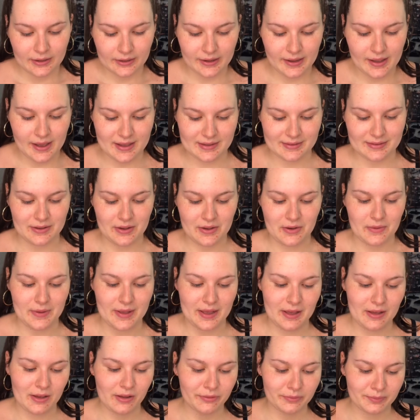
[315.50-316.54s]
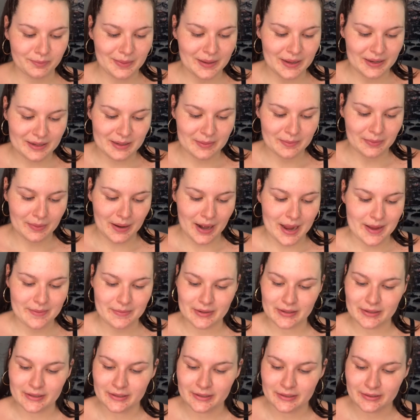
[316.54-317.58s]
Okay, so Elf Putty
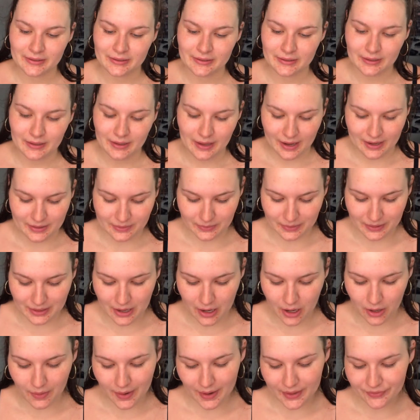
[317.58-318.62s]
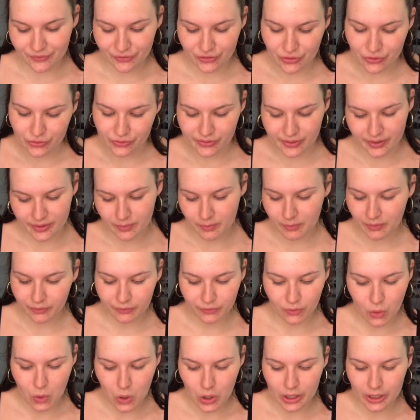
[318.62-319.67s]
Primer. As we know, I've used this
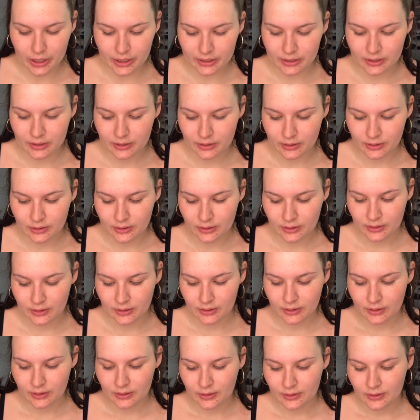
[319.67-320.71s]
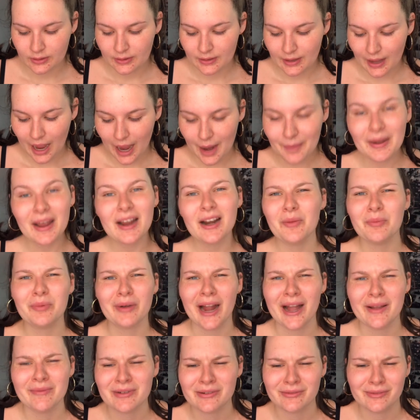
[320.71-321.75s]
before. I'm not a
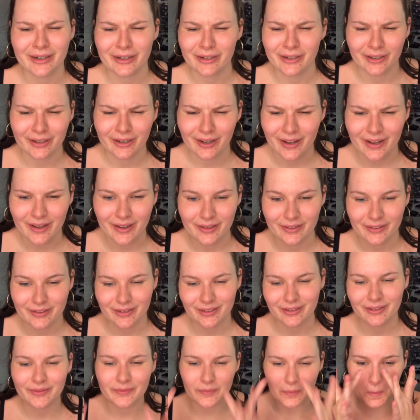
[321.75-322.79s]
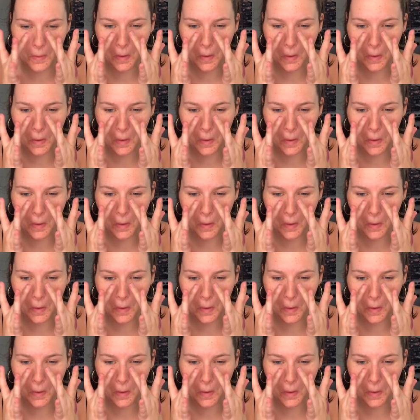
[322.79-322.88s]
primer wearer, guys.